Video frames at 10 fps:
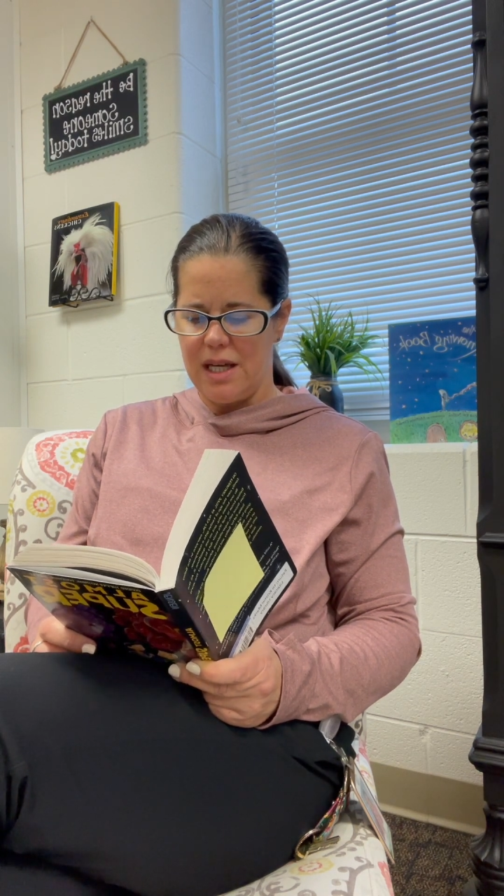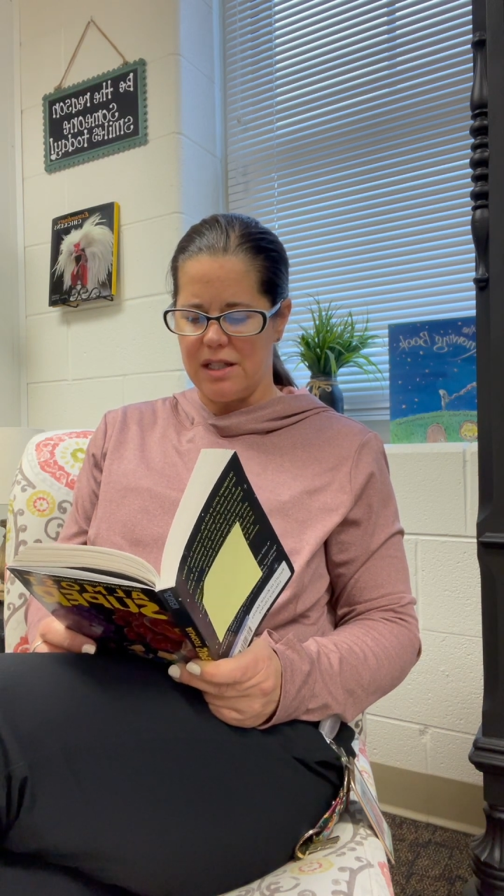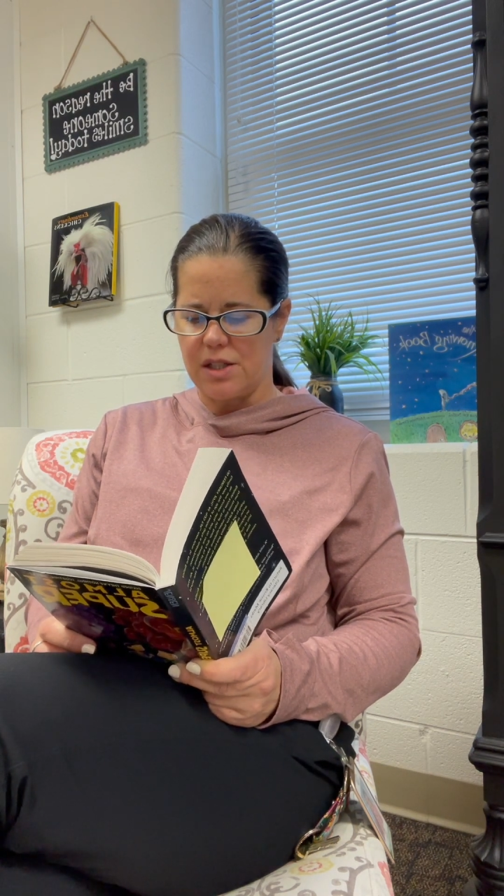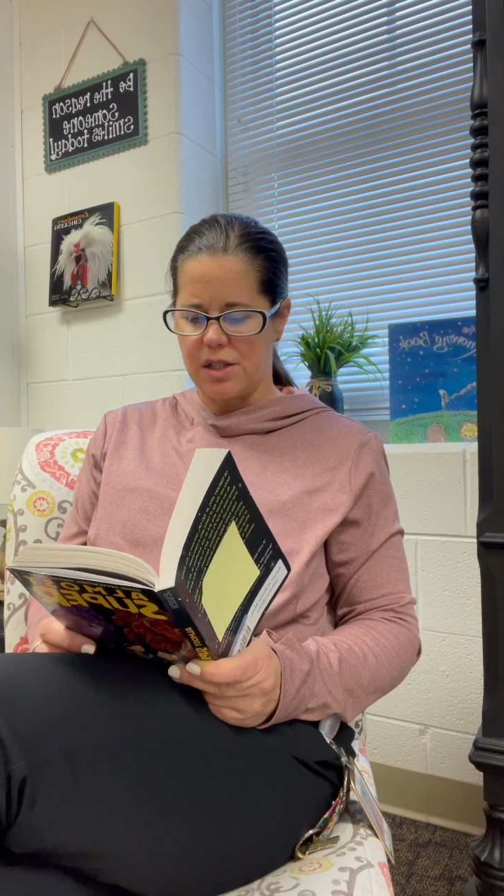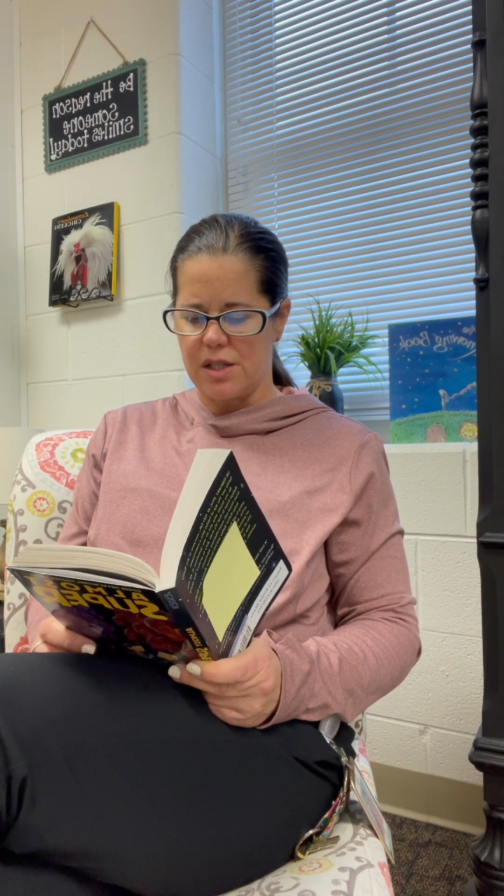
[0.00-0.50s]

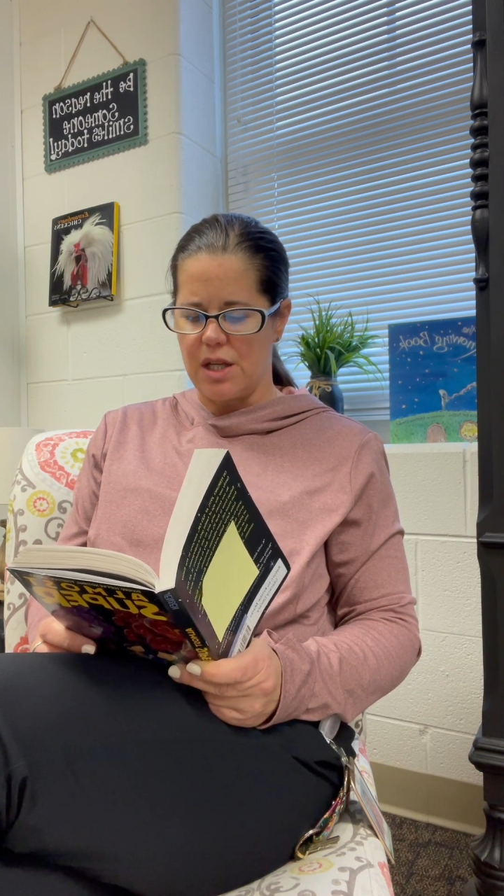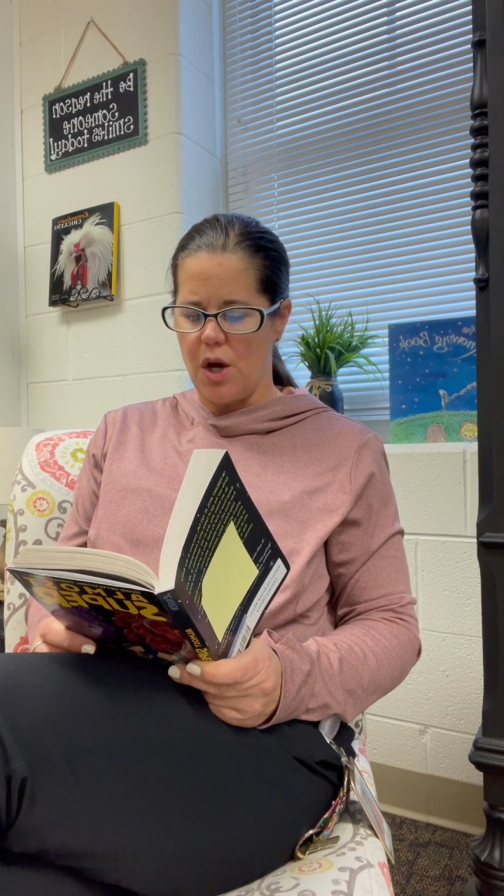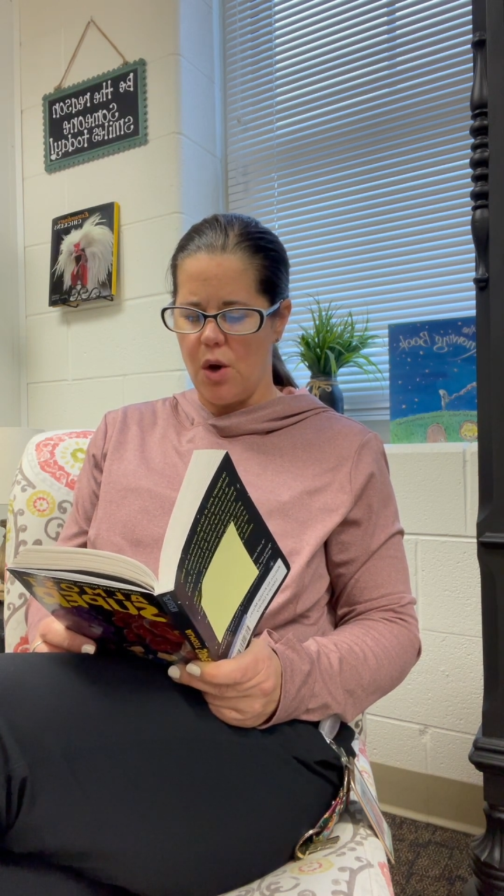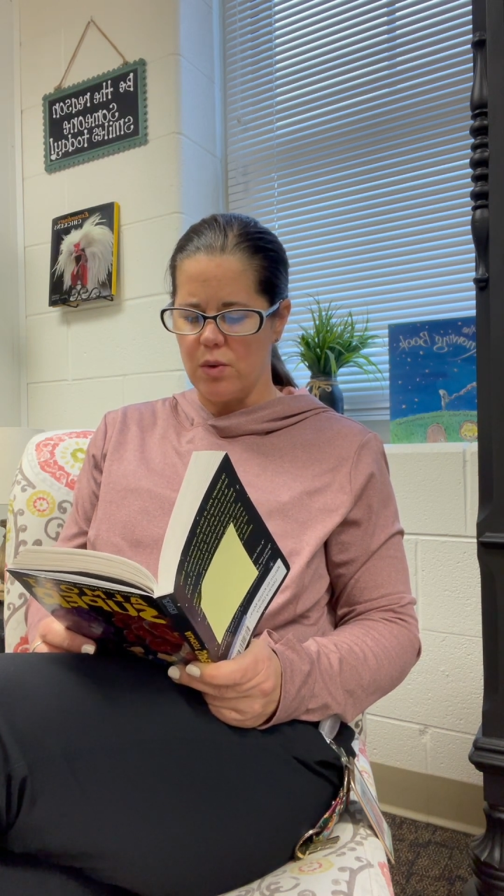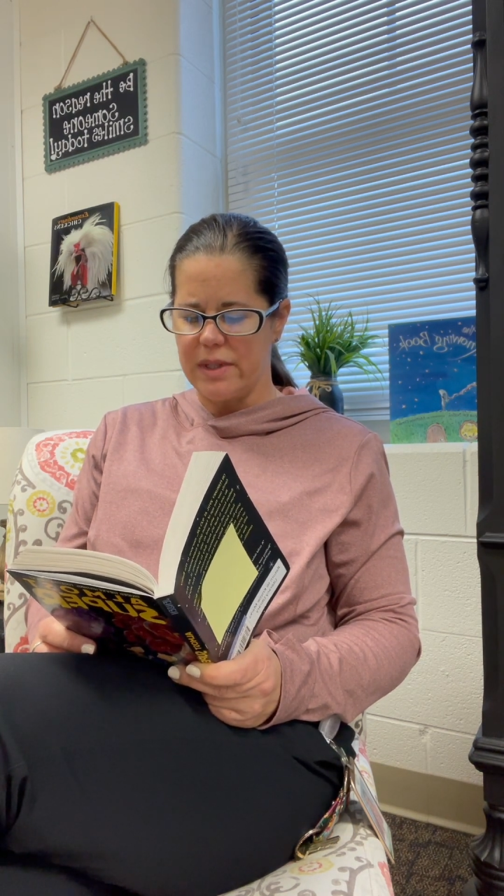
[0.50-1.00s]
it's the
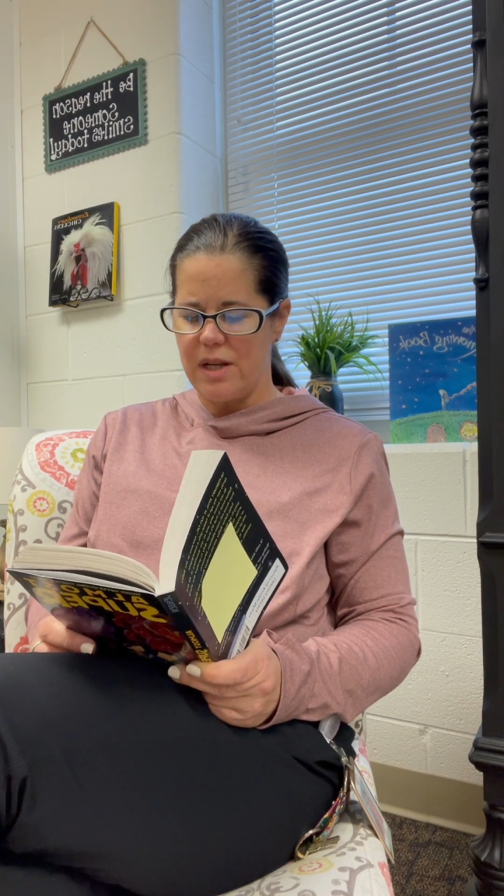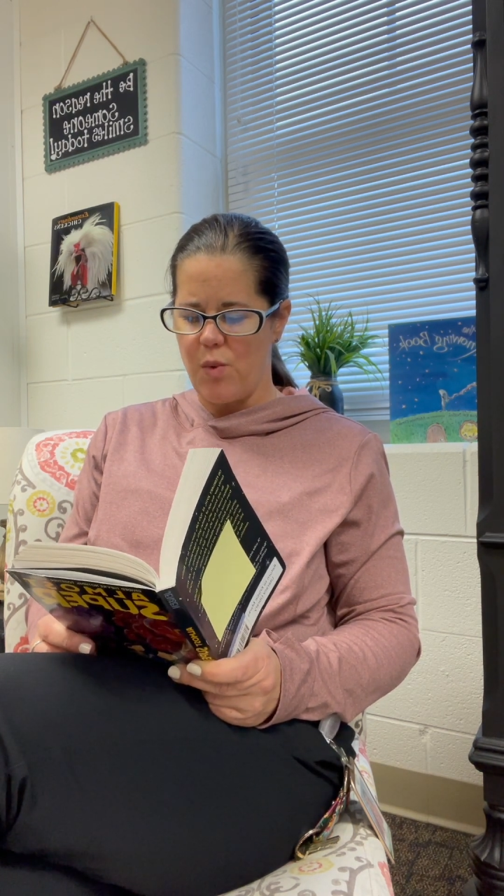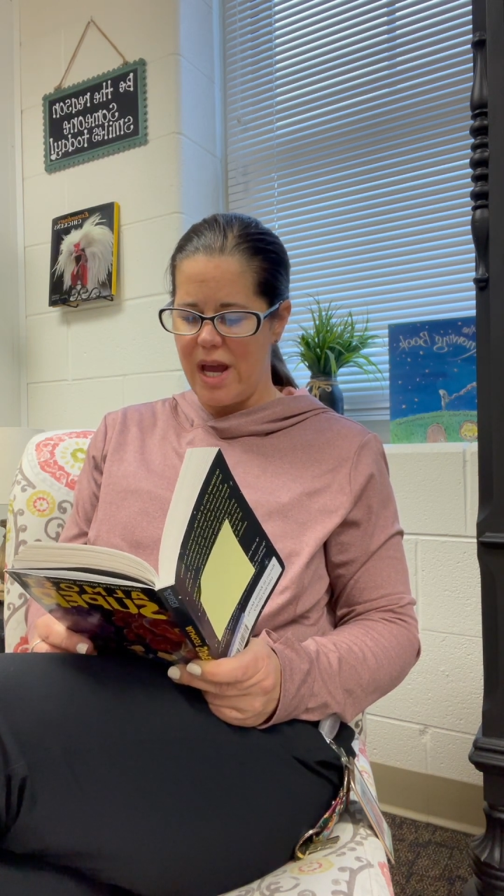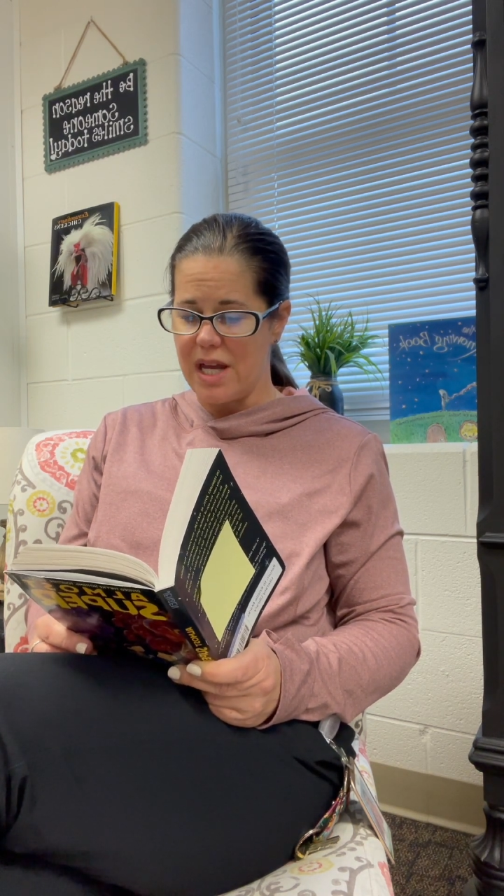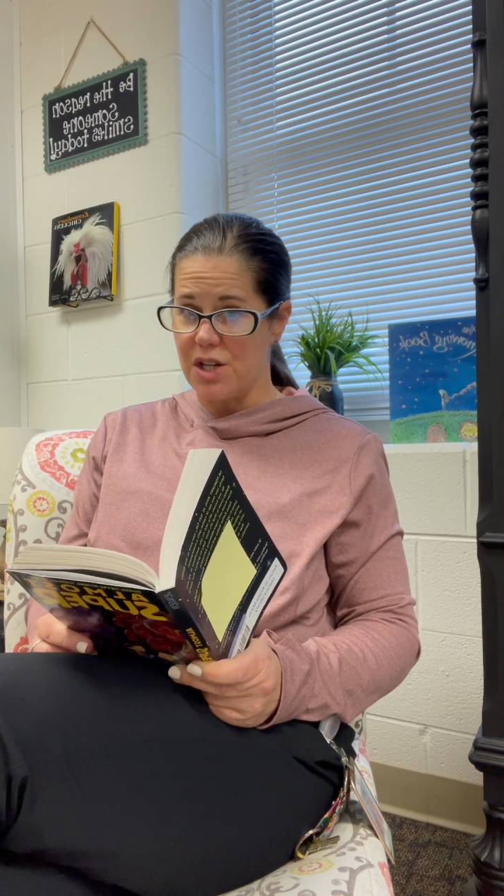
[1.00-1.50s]
only
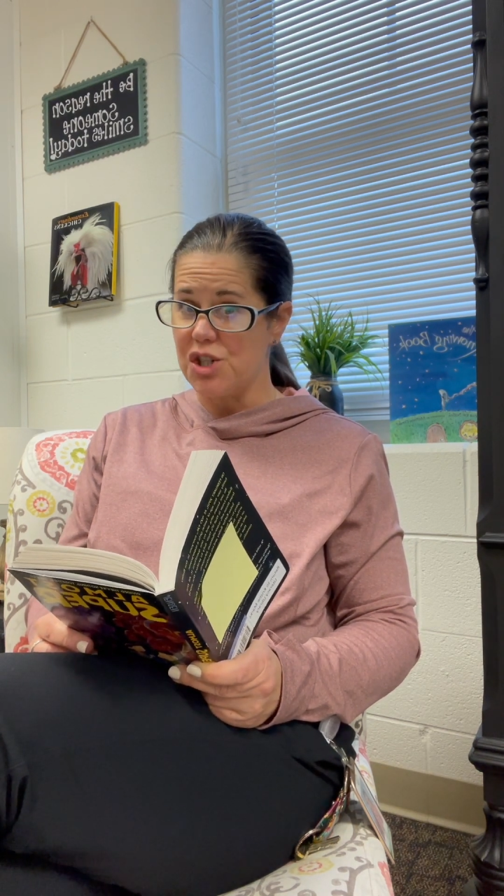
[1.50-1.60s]
way